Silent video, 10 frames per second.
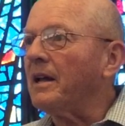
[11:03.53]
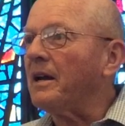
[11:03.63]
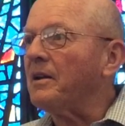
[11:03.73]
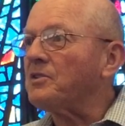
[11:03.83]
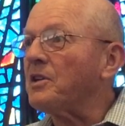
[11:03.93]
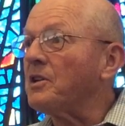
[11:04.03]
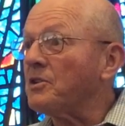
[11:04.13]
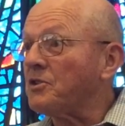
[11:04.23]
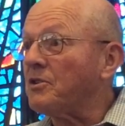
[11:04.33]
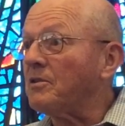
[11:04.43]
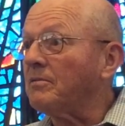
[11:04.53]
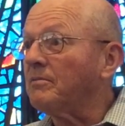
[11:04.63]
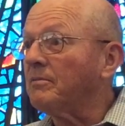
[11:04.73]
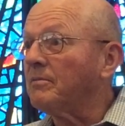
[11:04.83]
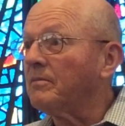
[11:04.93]
I said, yes, sir.
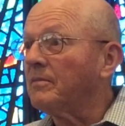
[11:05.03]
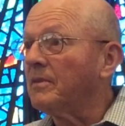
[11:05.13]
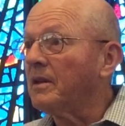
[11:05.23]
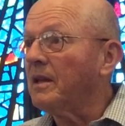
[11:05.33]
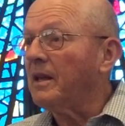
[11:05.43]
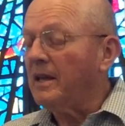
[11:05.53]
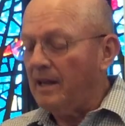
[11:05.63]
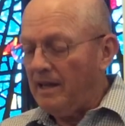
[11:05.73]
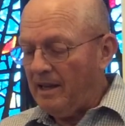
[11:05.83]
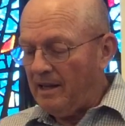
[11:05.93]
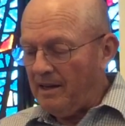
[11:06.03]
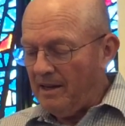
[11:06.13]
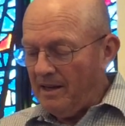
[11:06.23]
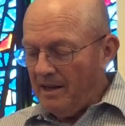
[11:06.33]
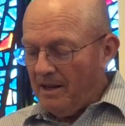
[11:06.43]

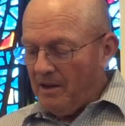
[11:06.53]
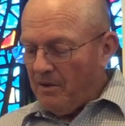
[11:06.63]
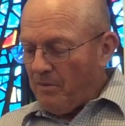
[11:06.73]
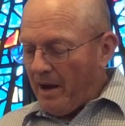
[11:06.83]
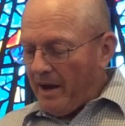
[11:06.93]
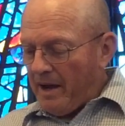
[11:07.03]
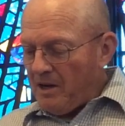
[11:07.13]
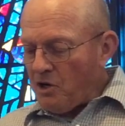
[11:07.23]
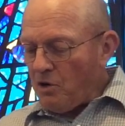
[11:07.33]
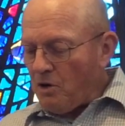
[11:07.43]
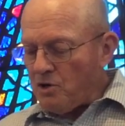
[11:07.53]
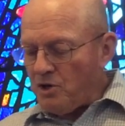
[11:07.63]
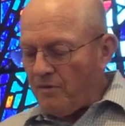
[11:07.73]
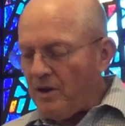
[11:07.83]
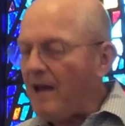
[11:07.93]
And I'd encourage you,
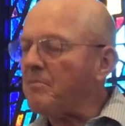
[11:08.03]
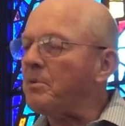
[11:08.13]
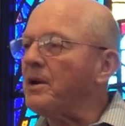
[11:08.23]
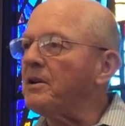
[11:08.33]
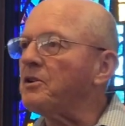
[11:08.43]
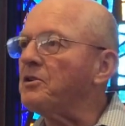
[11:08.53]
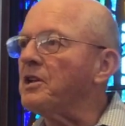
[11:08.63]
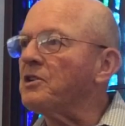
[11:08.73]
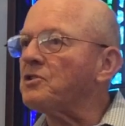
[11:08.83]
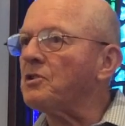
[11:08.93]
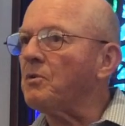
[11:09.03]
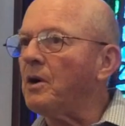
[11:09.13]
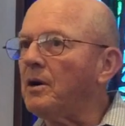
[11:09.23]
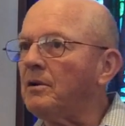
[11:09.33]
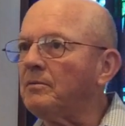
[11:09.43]
if you haven't prayed on your knees in a
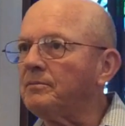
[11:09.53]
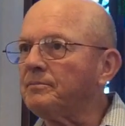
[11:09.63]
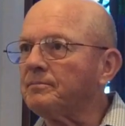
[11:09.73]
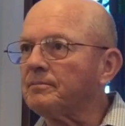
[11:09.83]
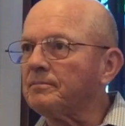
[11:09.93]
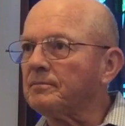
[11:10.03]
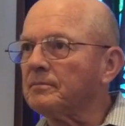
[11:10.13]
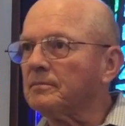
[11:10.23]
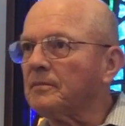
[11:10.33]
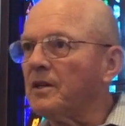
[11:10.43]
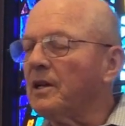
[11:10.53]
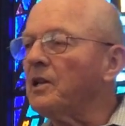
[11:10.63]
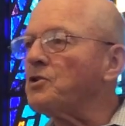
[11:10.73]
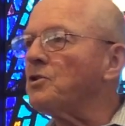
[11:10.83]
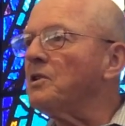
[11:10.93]
while,
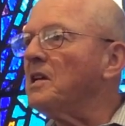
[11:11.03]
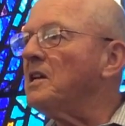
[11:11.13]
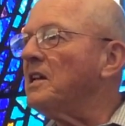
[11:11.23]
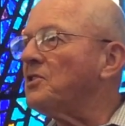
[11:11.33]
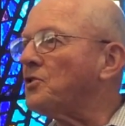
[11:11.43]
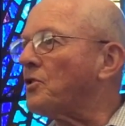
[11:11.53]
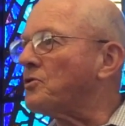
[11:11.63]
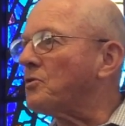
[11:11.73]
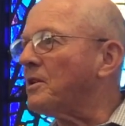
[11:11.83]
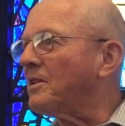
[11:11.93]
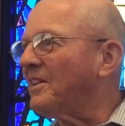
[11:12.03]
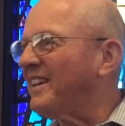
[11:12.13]
unless you need knee surgery,